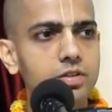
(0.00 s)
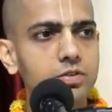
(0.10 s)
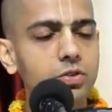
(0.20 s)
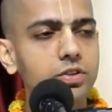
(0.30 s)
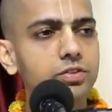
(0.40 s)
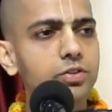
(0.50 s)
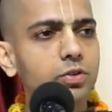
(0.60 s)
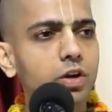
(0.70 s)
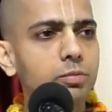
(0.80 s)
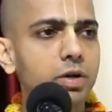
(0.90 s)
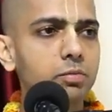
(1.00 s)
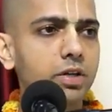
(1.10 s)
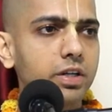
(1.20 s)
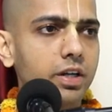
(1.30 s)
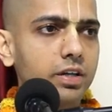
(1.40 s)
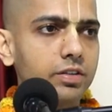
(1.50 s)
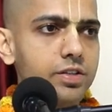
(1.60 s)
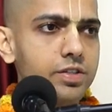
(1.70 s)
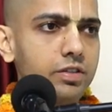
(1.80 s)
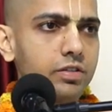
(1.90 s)
So this is called Brahma
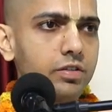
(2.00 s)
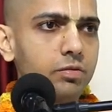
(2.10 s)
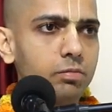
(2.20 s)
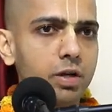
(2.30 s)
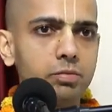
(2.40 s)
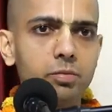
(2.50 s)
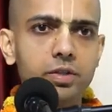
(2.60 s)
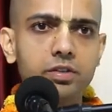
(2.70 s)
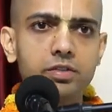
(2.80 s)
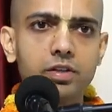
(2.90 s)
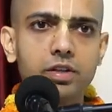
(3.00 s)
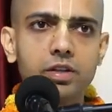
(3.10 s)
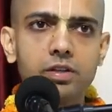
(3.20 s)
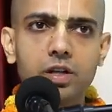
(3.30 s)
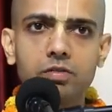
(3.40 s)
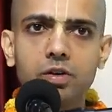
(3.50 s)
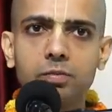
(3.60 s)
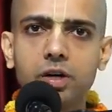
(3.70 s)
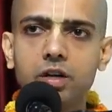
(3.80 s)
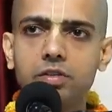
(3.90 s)
realization. Brahma means
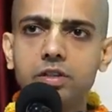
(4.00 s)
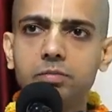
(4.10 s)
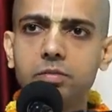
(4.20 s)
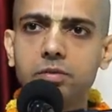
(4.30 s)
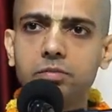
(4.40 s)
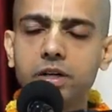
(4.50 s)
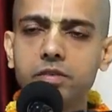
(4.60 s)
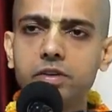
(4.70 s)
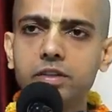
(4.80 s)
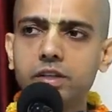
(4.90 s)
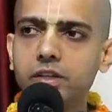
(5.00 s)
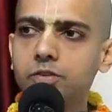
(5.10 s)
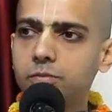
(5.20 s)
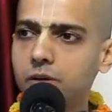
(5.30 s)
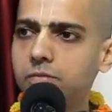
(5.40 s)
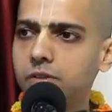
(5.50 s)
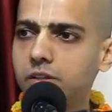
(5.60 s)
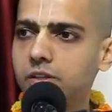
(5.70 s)
Sarvam Khalvidam Brahma, everything is Brahma.